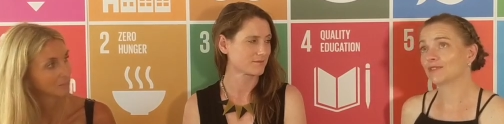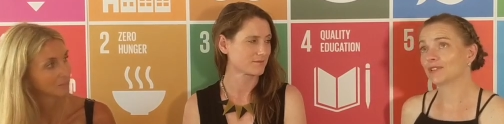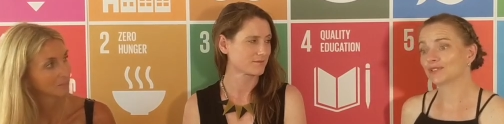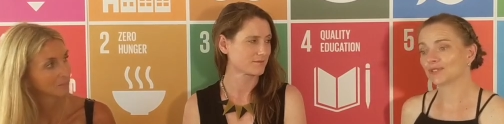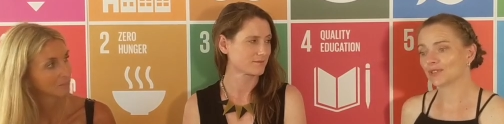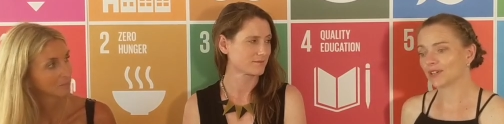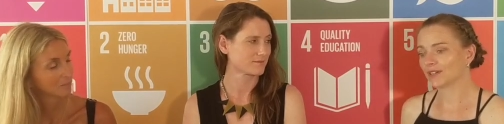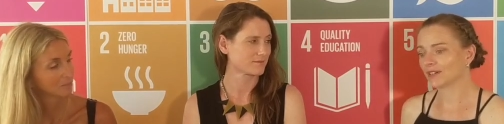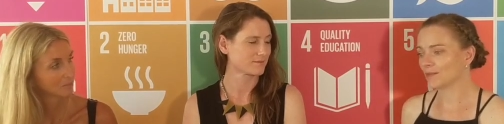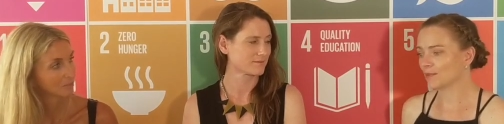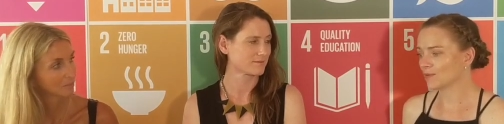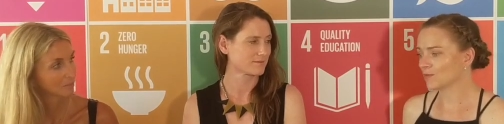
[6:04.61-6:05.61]
Speaker 1: we've also got
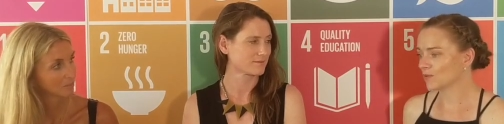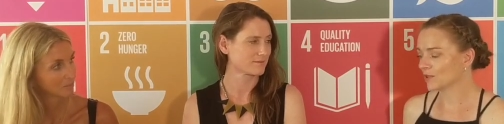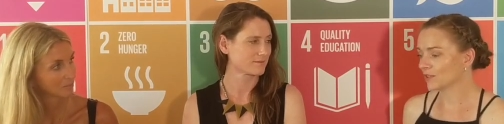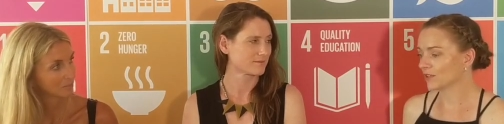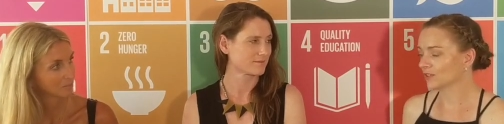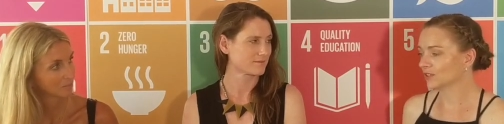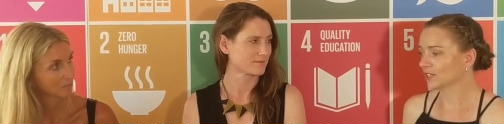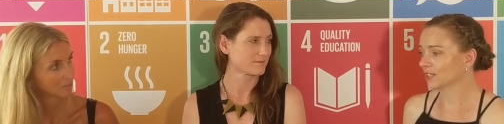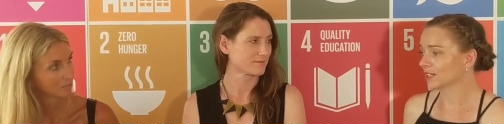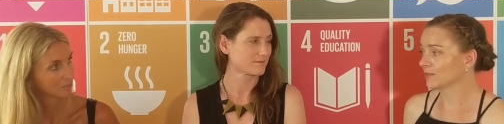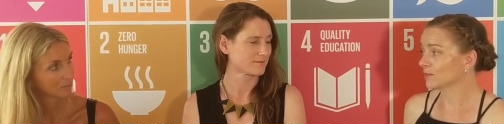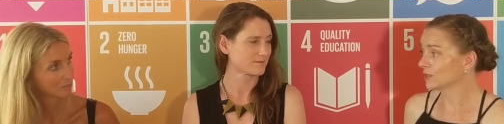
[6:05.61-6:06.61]
a couple more that are
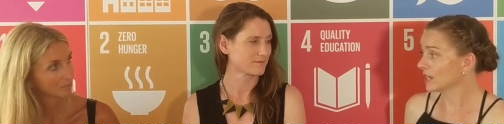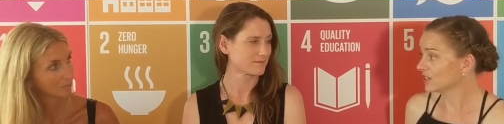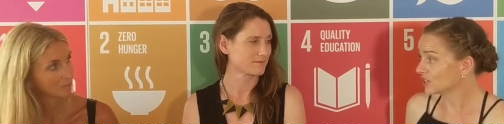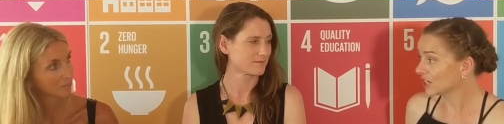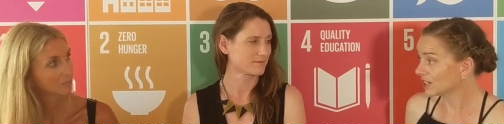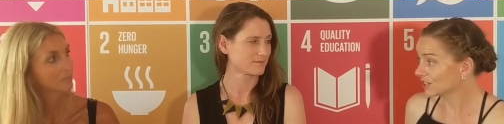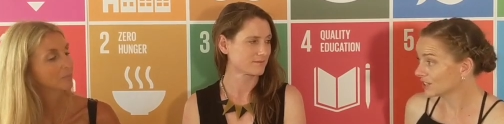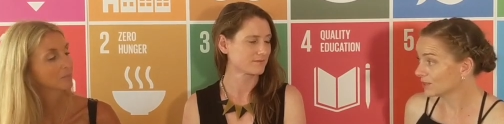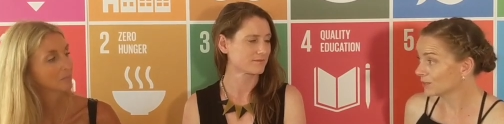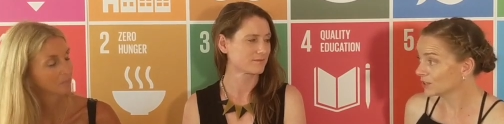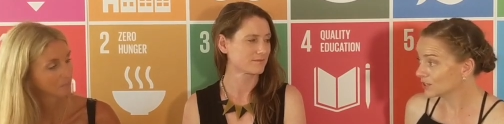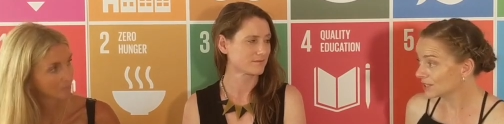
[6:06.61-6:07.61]
looking at education
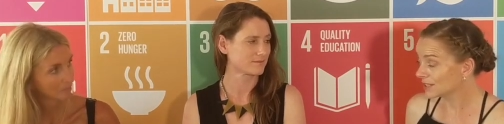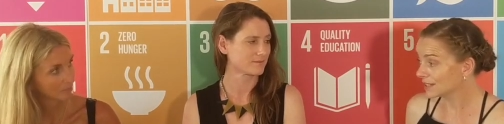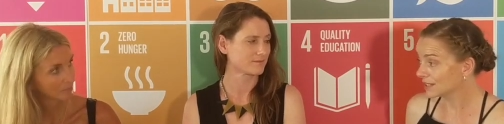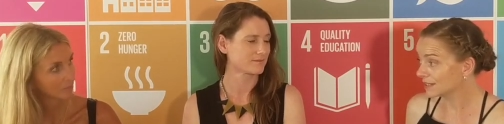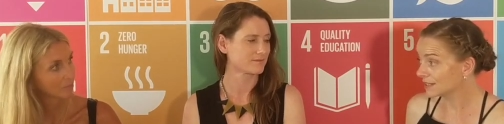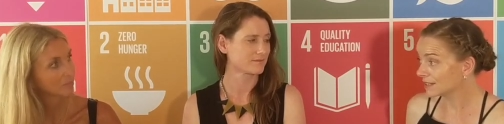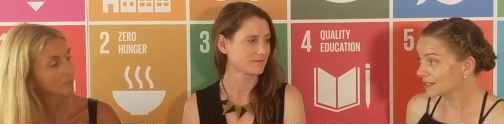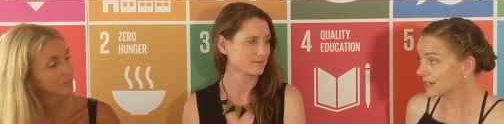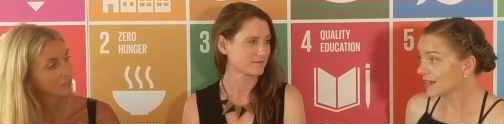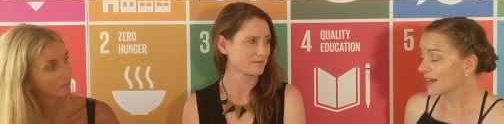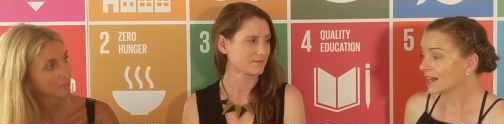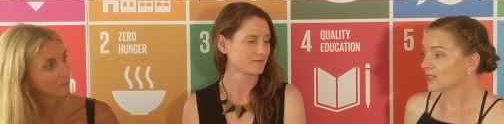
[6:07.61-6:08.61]
and emergencies,
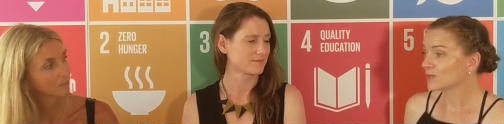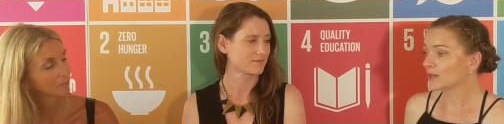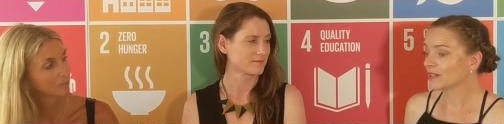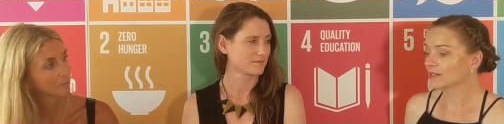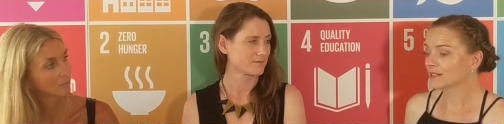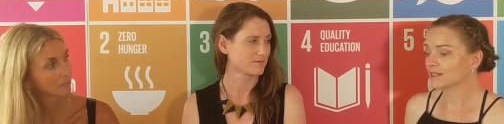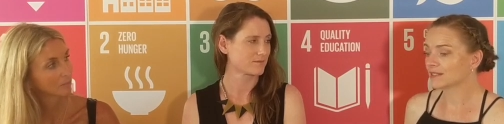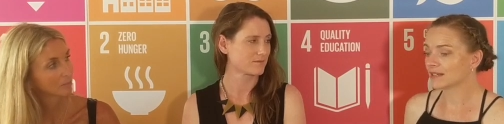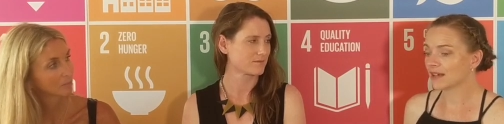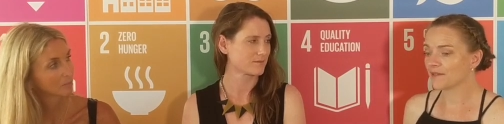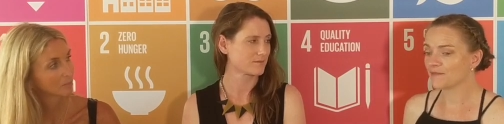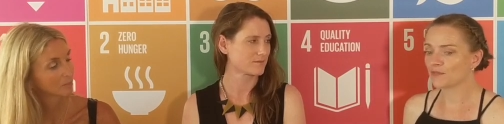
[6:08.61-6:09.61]
as well as
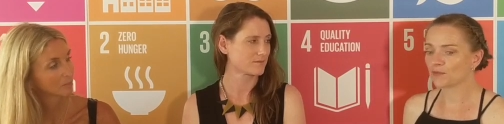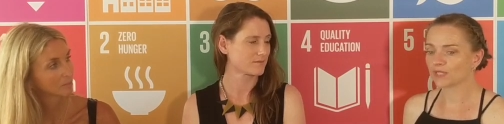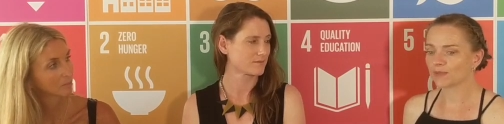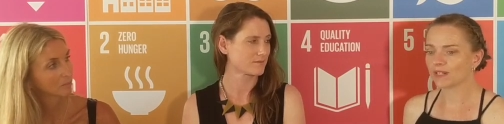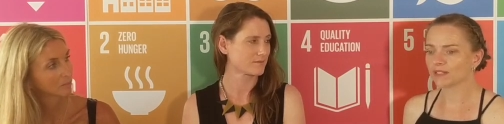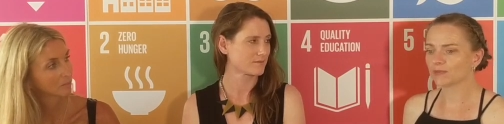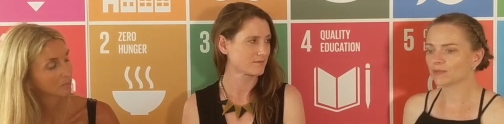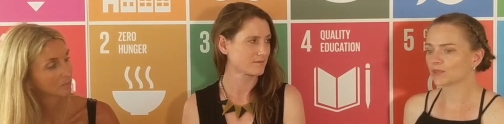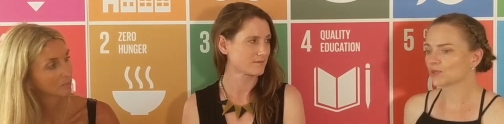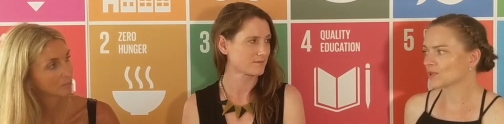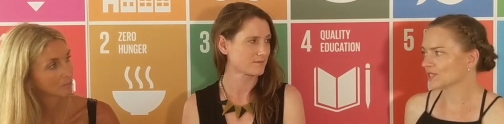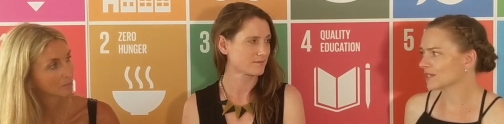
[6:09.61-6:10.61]
um, responsible
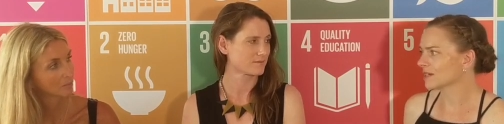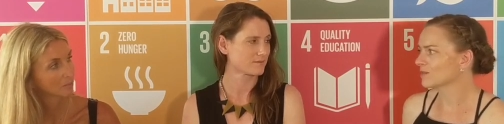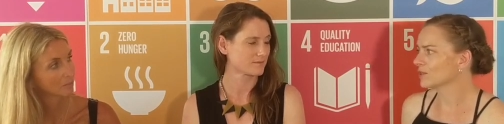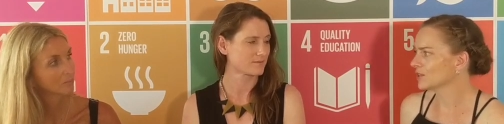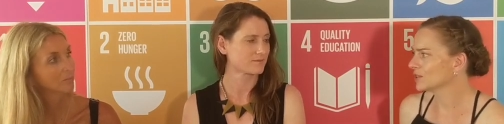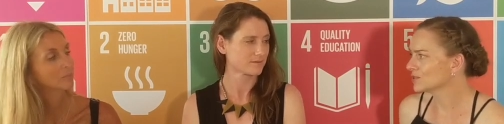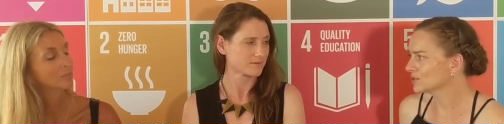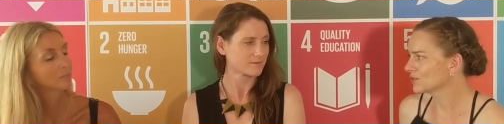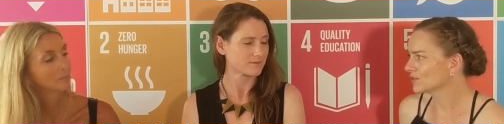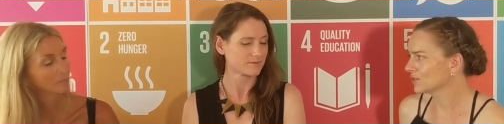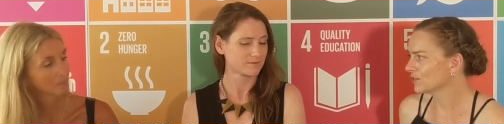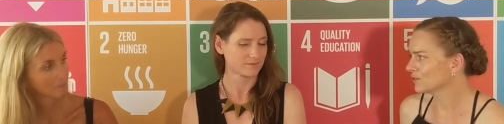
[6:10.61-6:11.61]
sourcing and what you can do
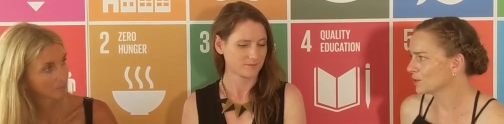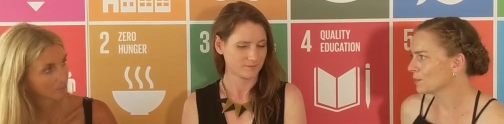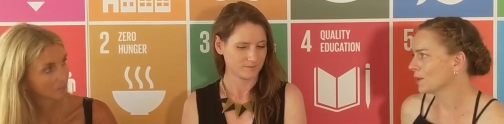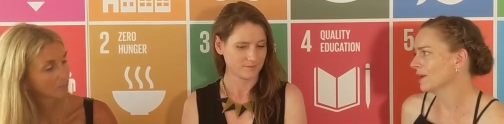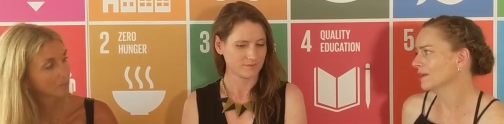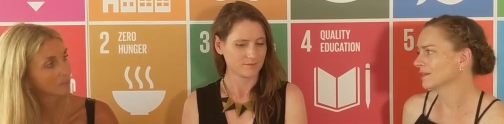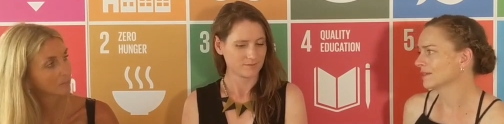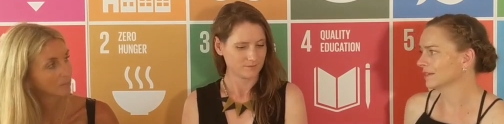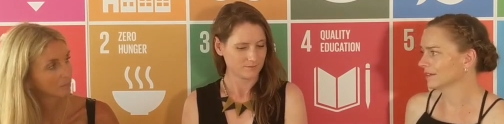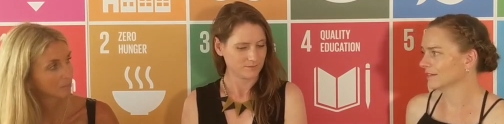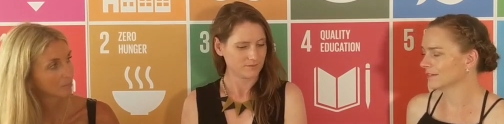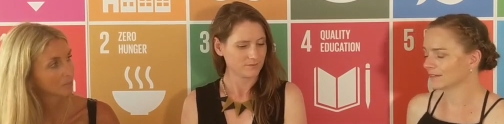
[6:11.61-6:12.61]
through your footprint
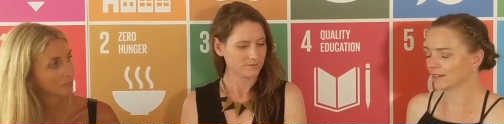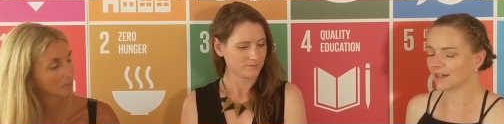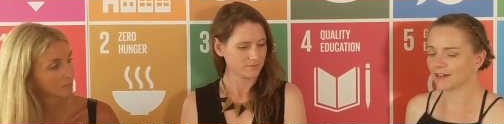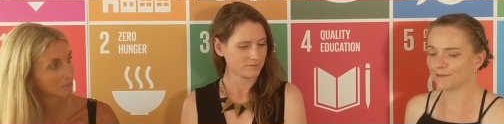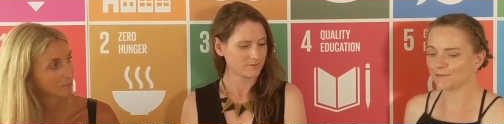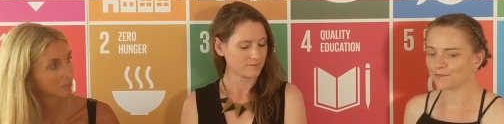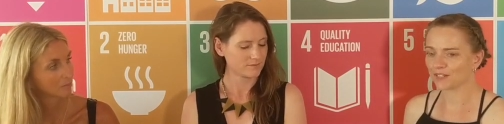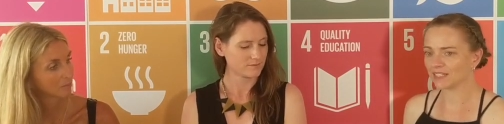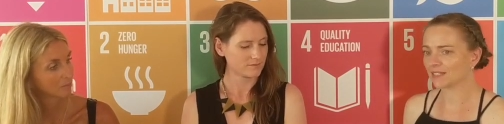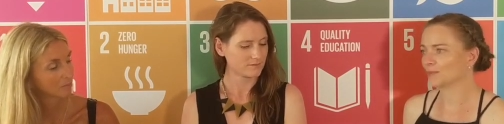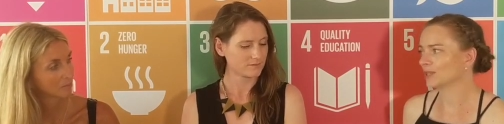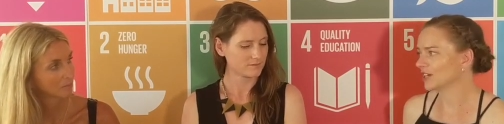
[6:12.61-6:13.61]
in, um,
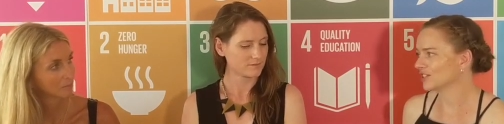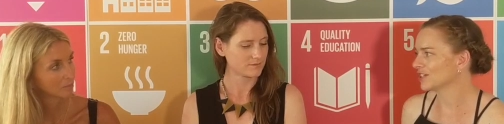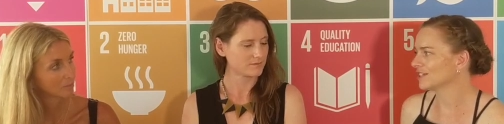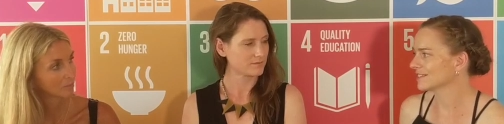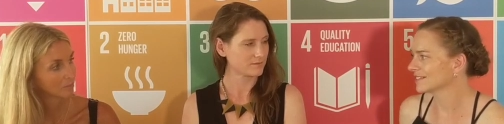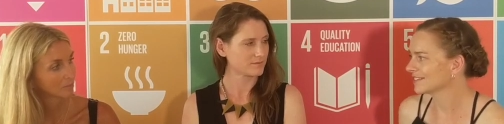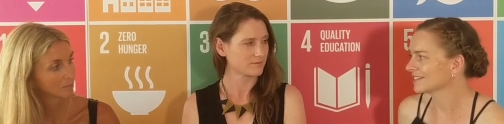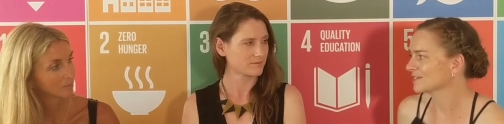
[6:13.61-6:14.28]
in supply chains and